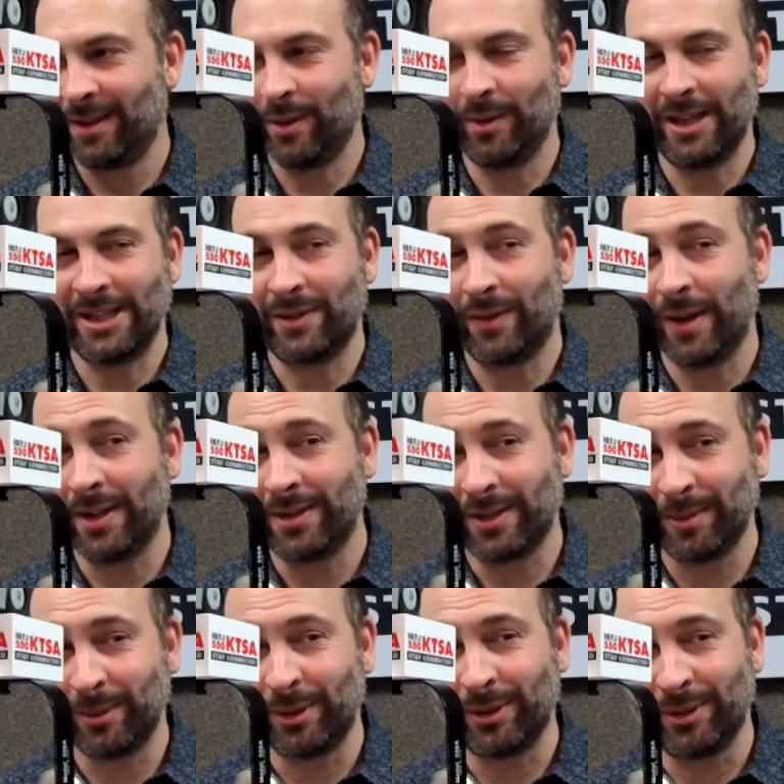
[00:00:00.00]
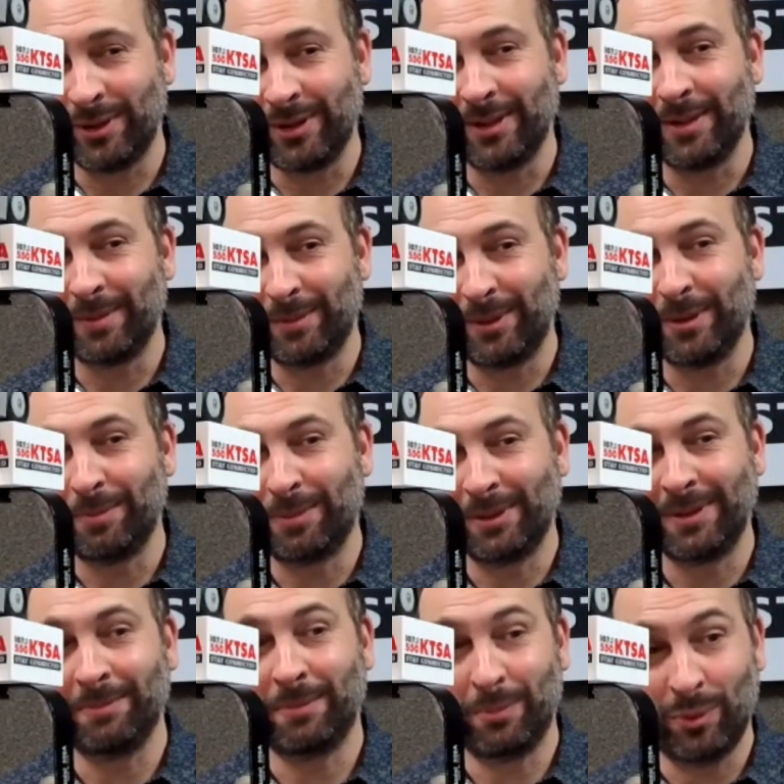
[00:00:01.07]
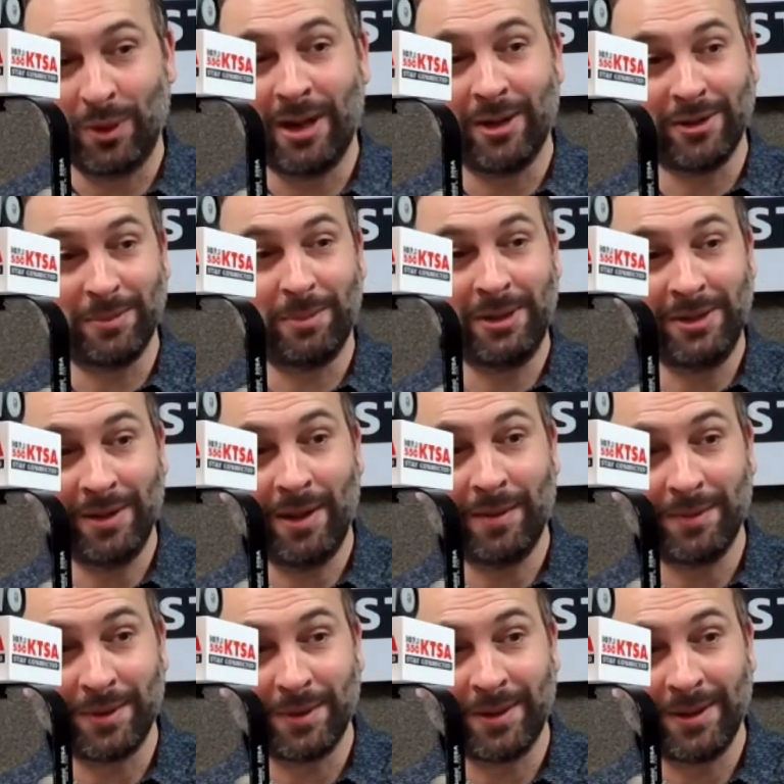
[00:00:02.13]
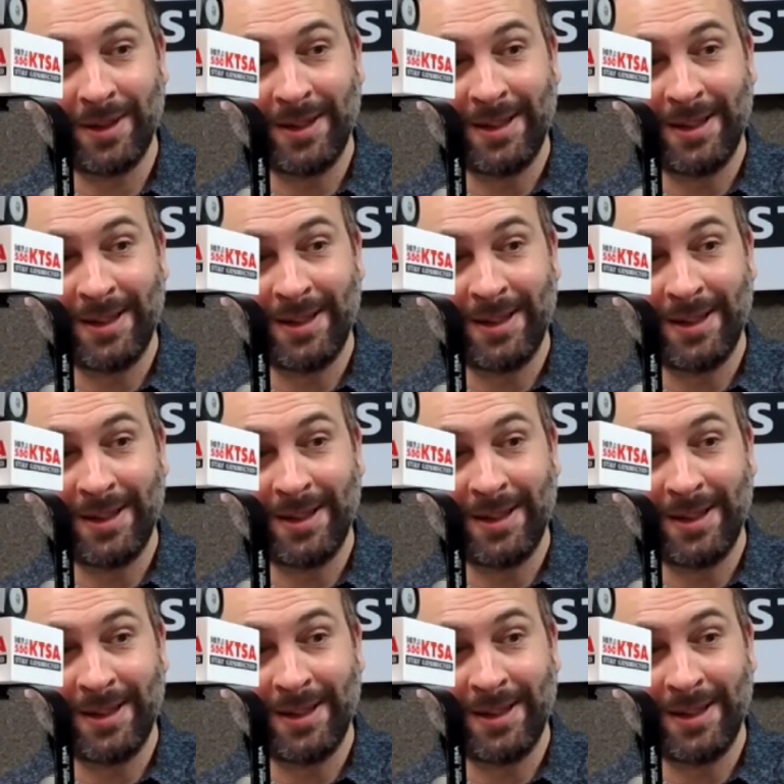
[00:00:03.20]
You know, that's very similar to when I was a police officer.